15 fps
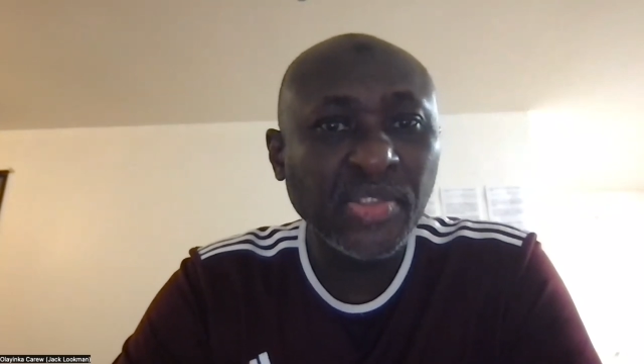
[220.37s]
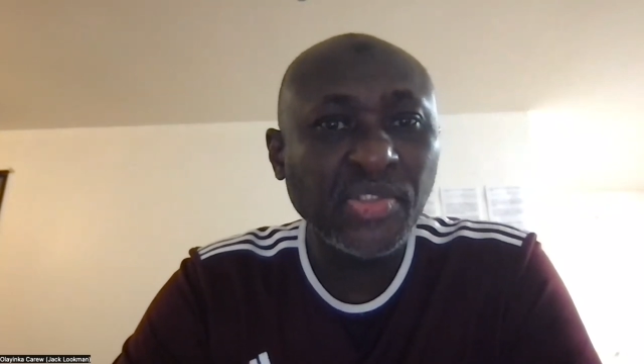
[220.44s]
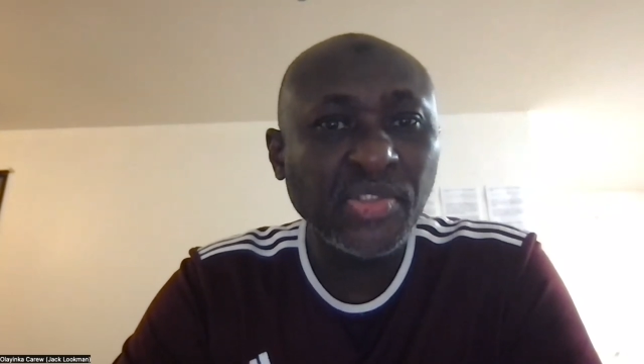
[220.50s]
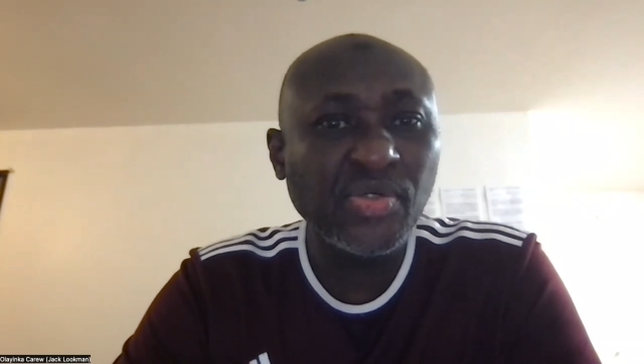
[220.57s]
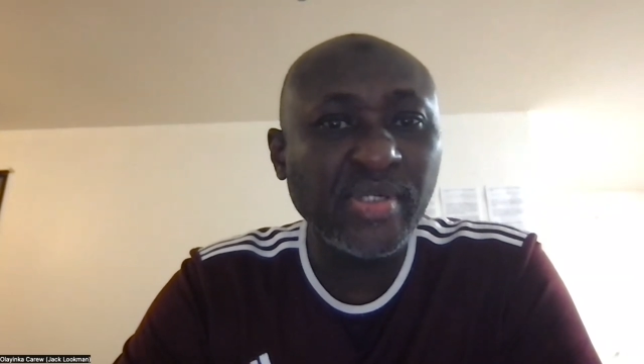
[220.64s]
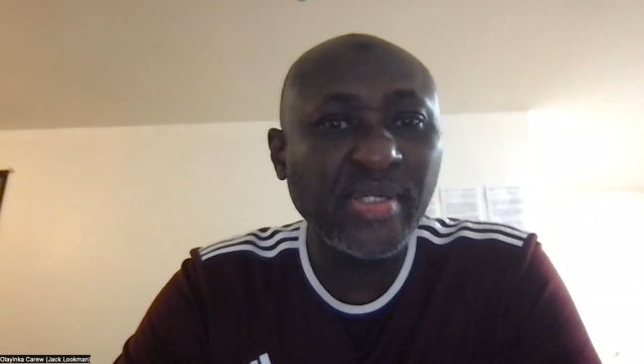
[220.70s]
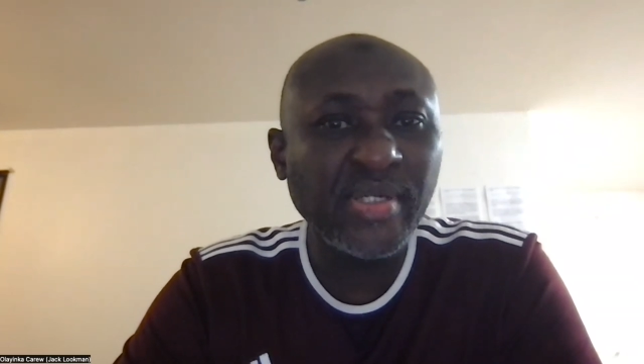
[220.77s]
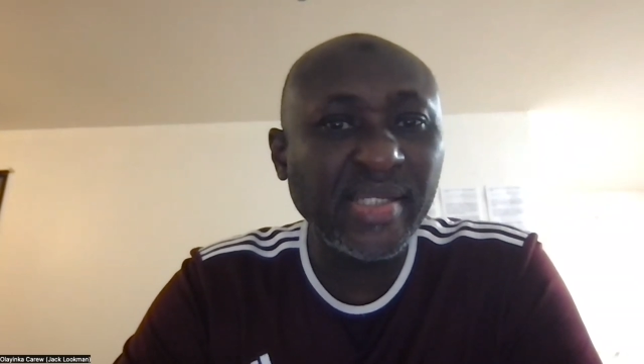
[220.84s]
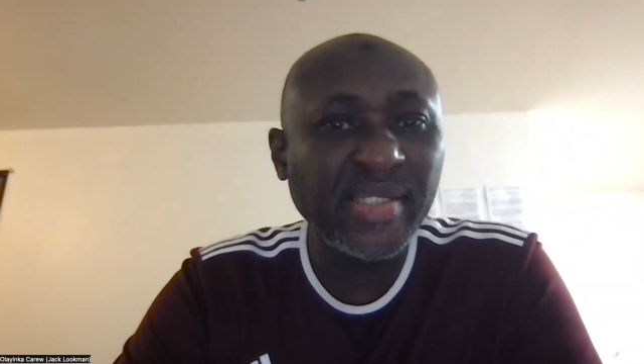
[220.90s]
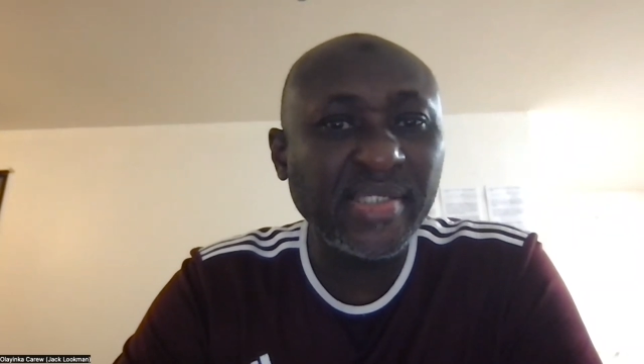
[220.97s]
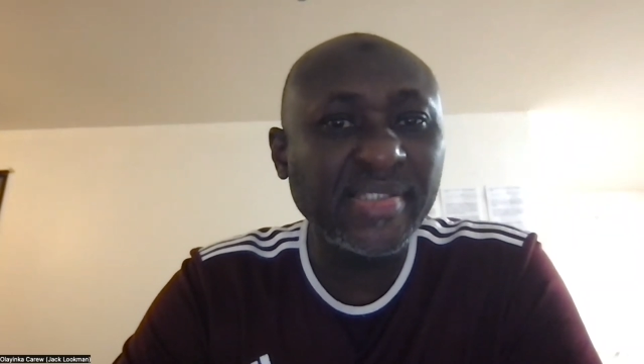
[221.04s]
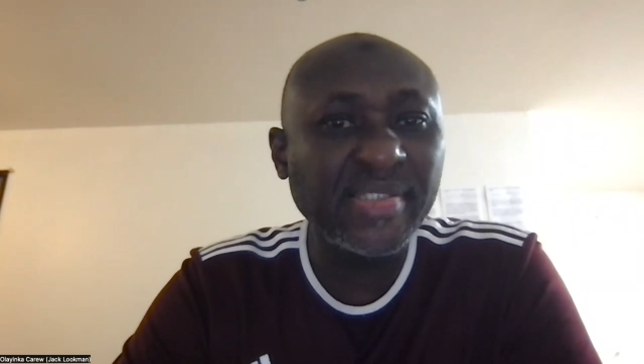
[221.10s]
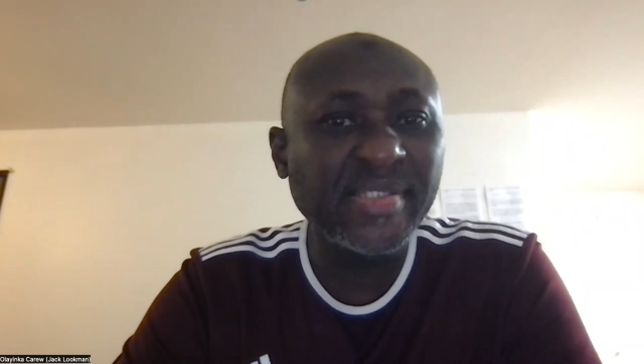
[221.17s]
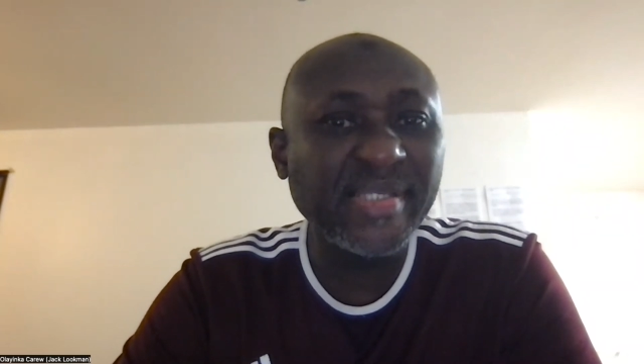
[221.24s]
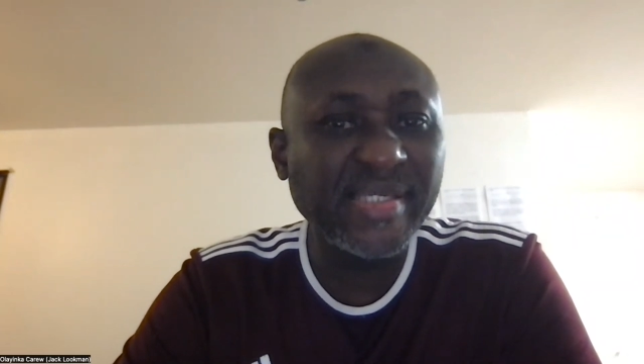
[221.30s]
you'll need
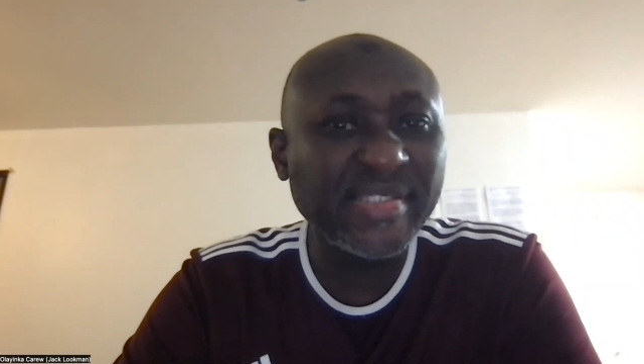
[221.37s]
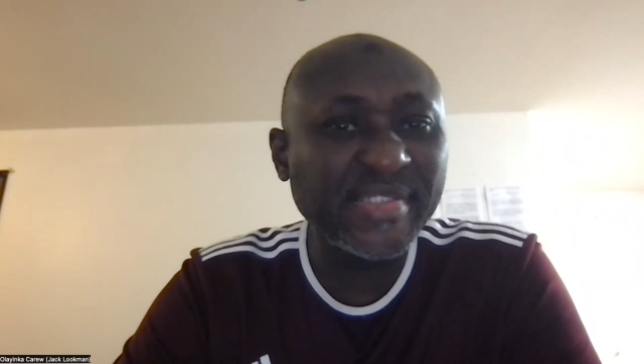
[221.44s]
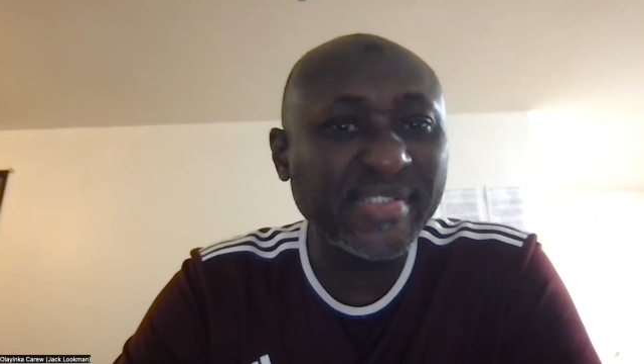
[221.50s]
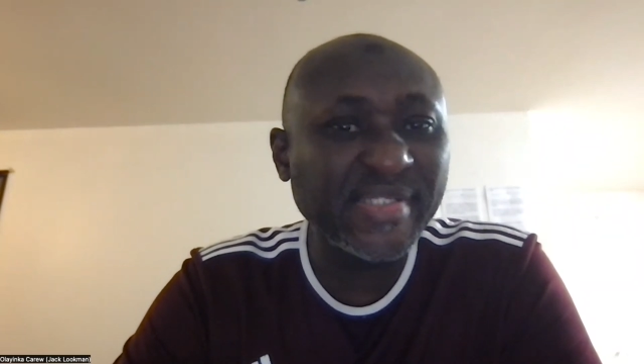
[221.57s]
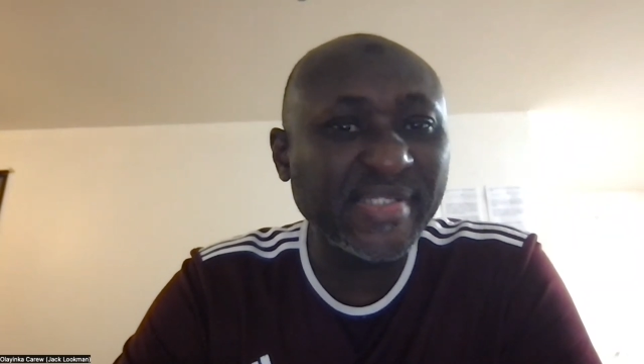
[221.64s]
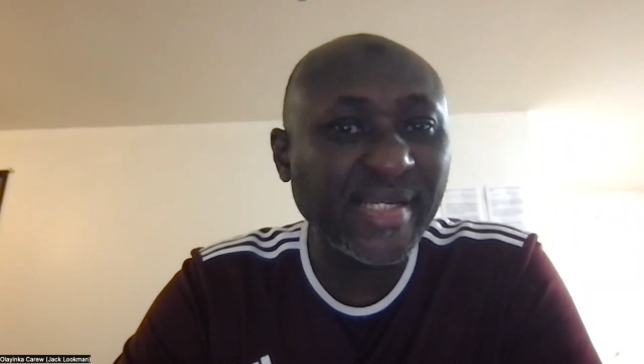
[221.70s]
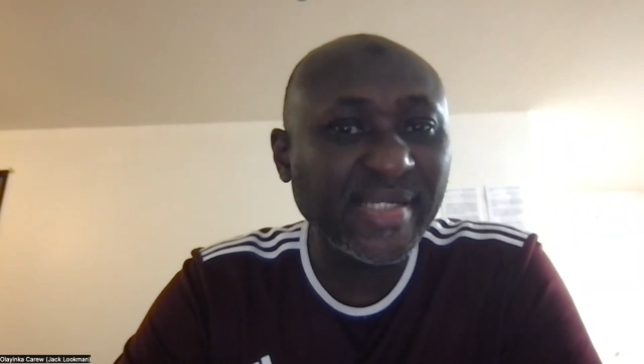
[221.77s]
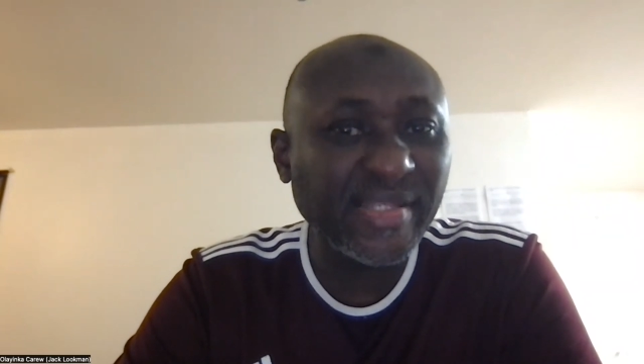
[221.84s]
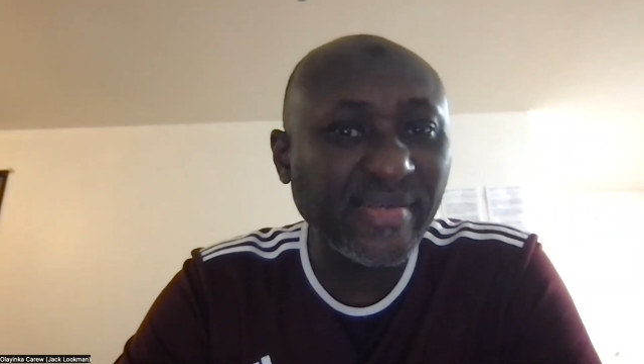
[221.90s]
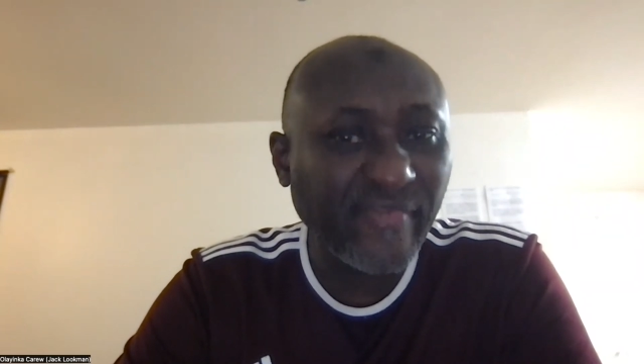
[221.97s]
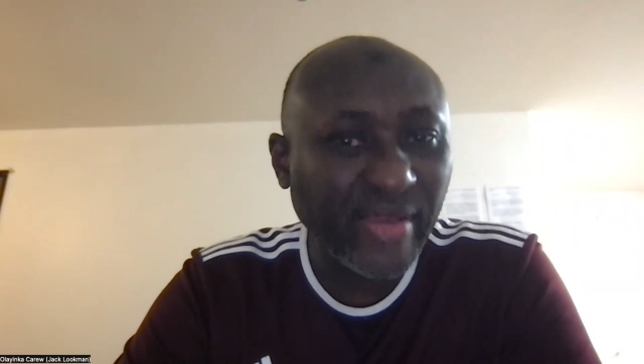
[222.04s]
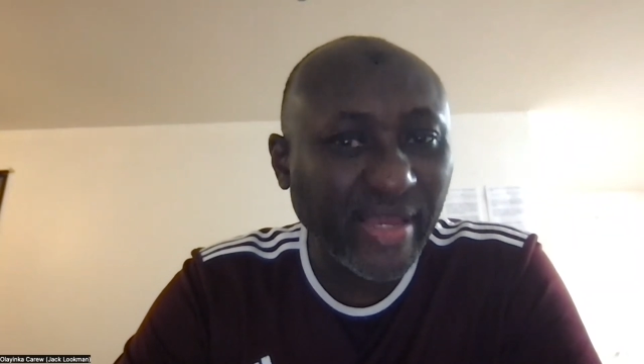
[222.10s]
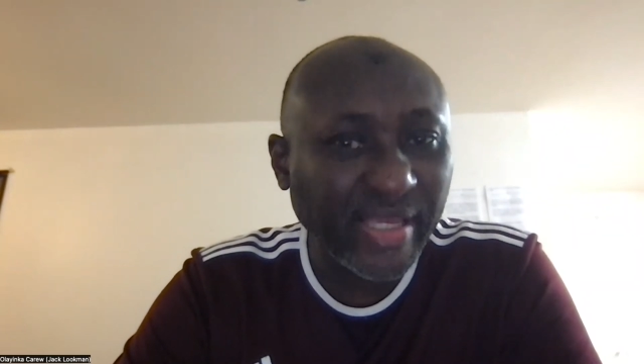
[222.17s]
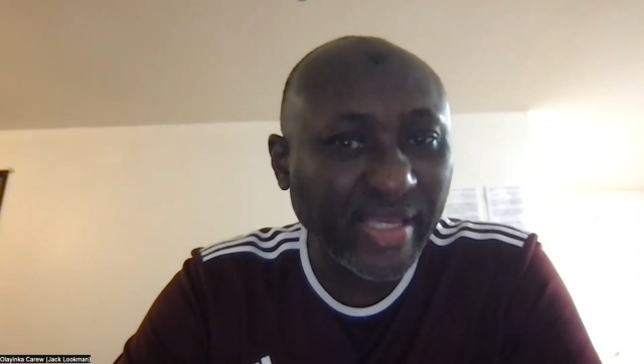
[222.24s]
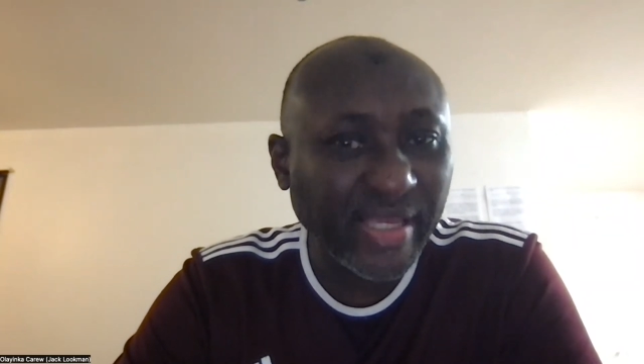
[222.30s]
digital
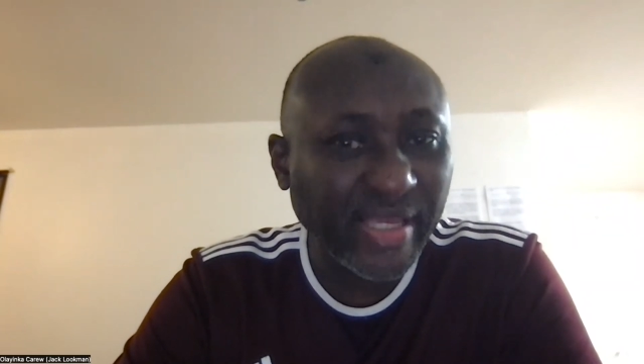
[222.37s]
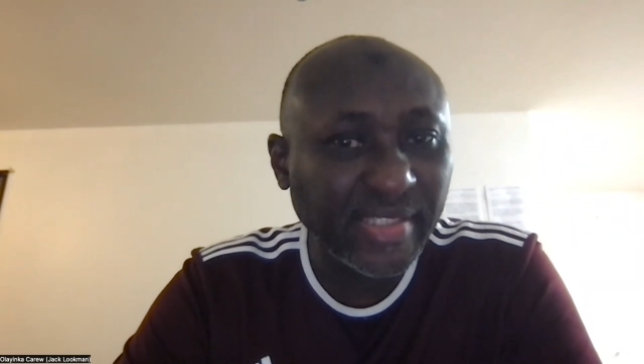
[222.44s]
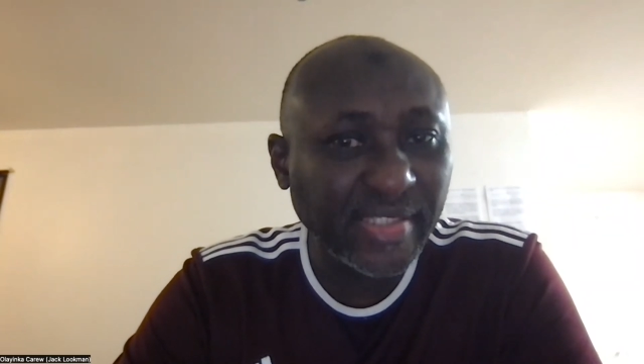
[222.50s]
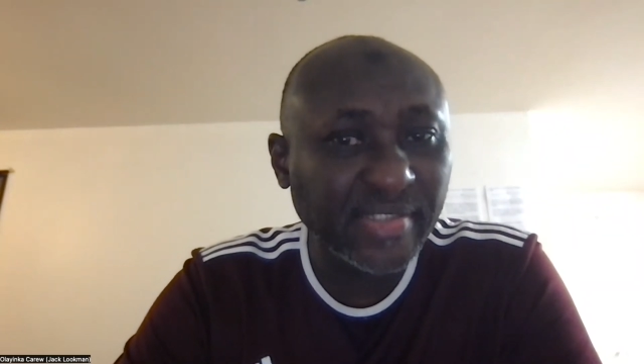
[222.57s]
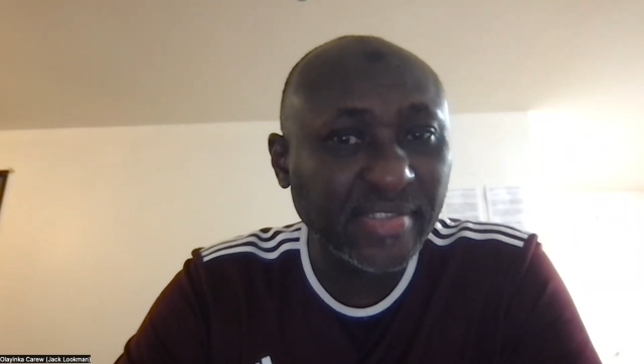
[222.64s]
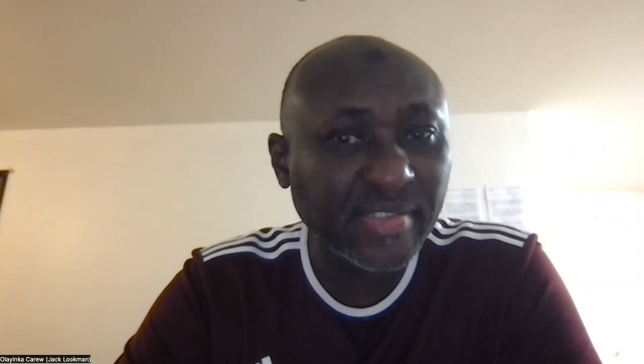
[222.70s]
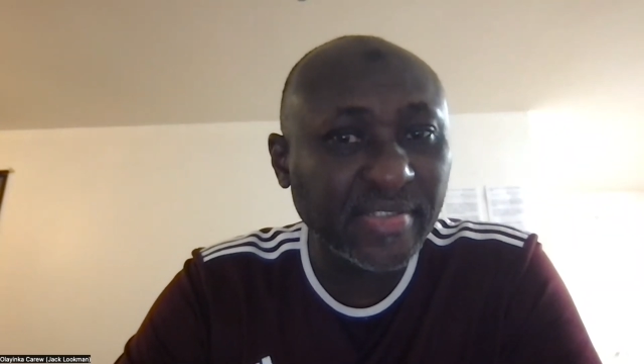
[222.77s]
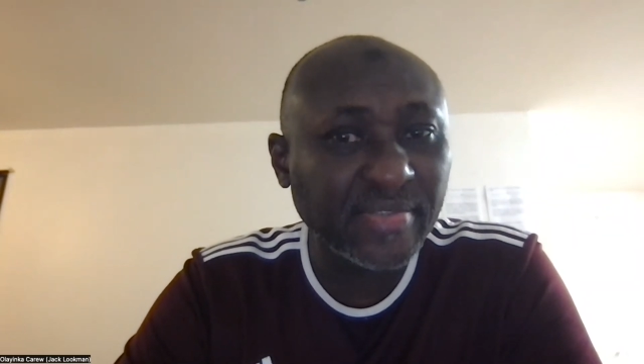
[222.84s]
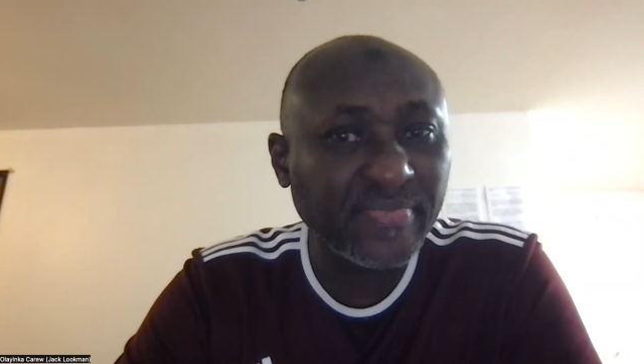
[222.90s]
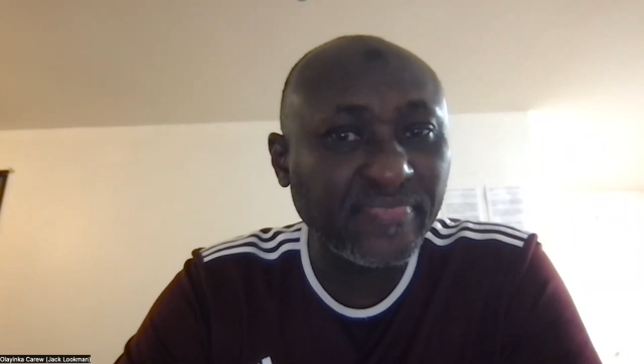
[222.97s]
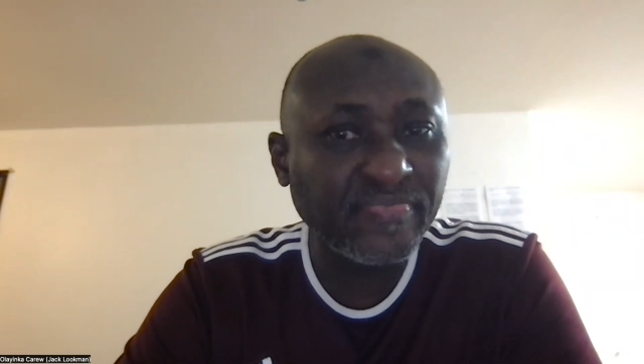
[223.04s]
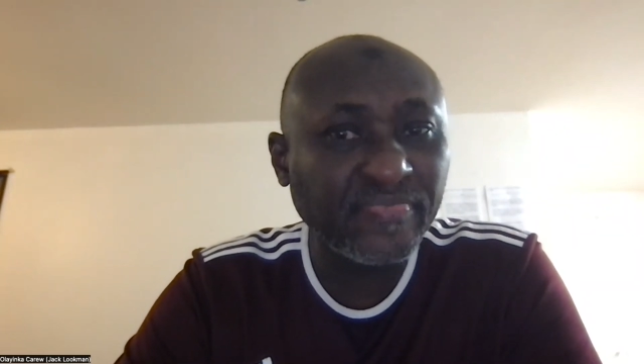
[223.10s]
devices,